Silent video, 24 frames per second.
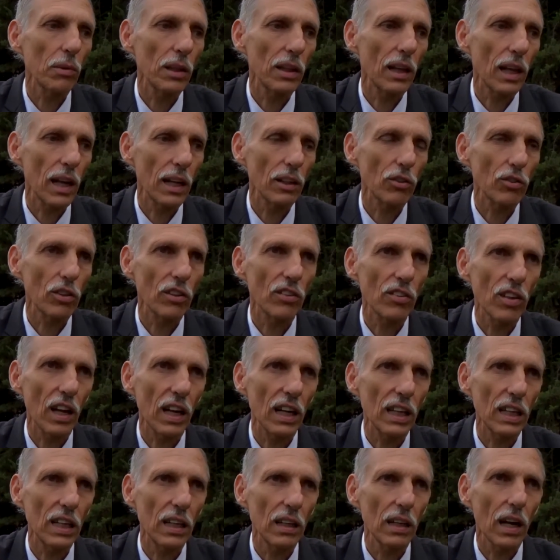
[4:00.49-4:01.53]
me that I should
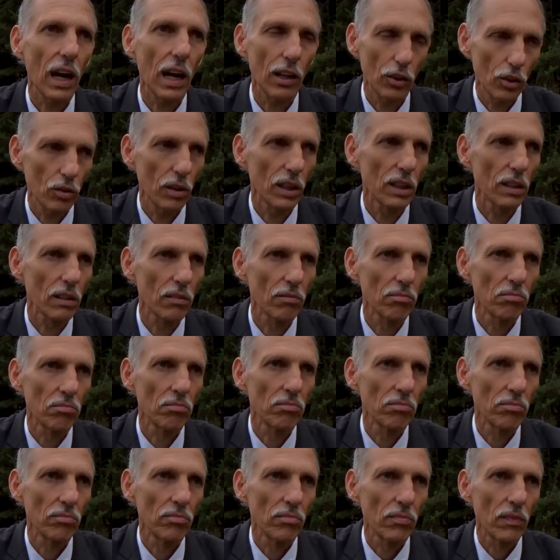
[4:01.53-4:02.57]
sign, I'll do it.
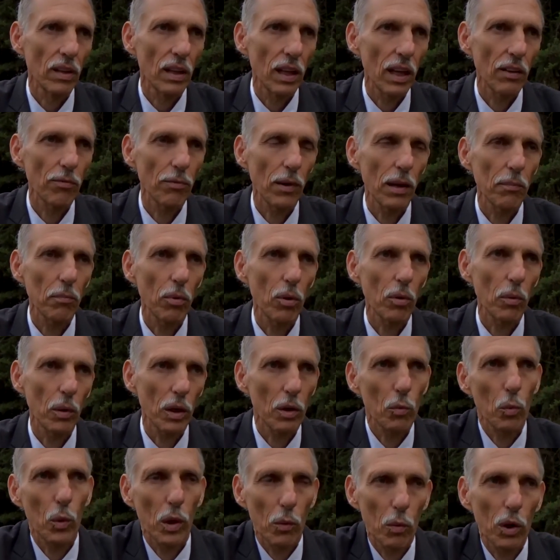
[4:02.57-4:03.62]
If my
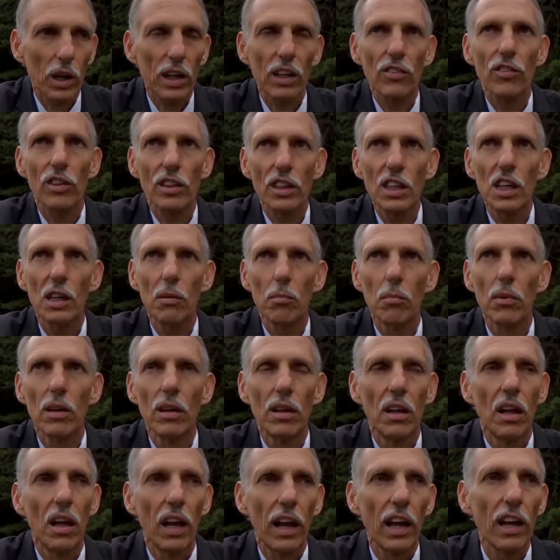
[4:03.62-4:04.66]
board, we work as a team.
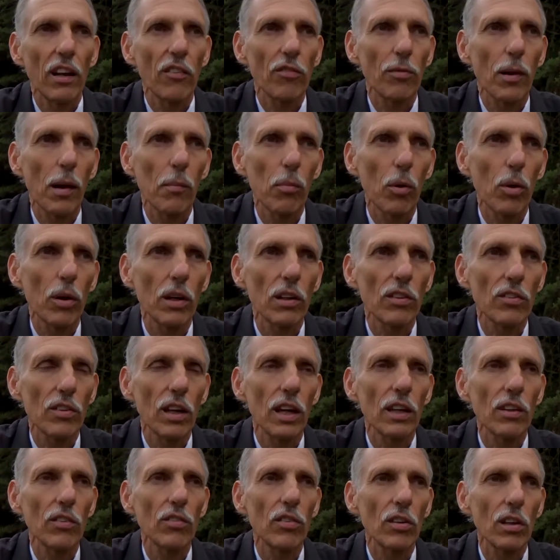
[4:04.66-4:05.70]
And if my board
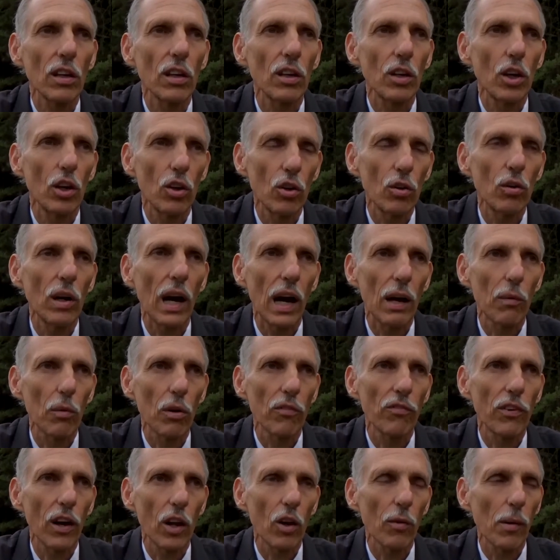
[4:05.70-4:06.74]
says no, I
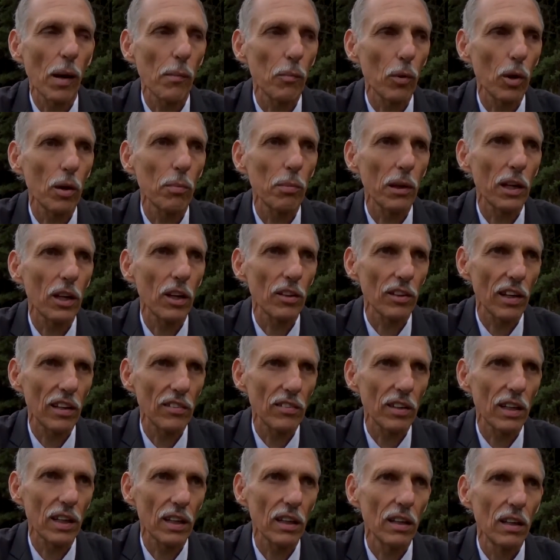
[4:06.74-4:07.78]
will follow my board, because
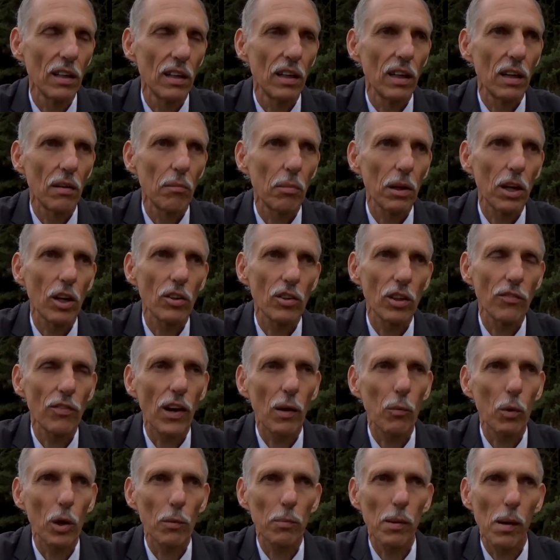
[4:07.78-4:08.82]
if
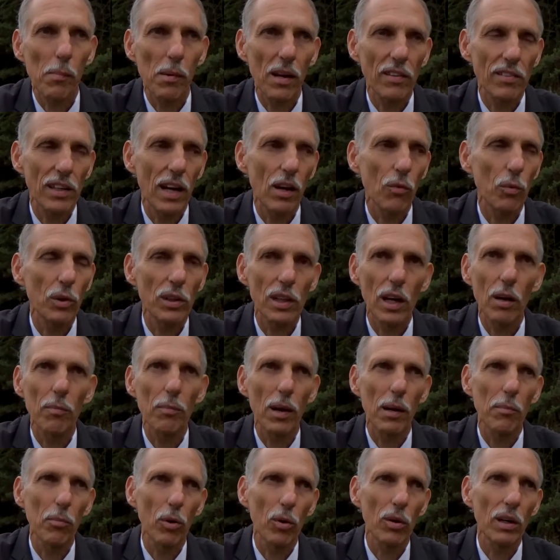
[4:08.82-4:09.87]
I work by myself without
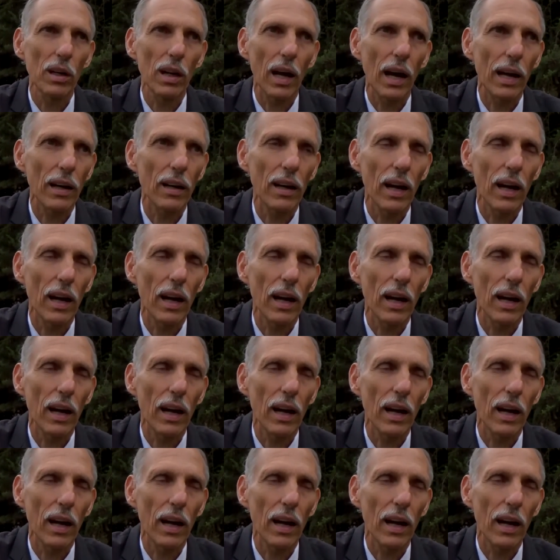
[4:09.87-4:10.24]
my board,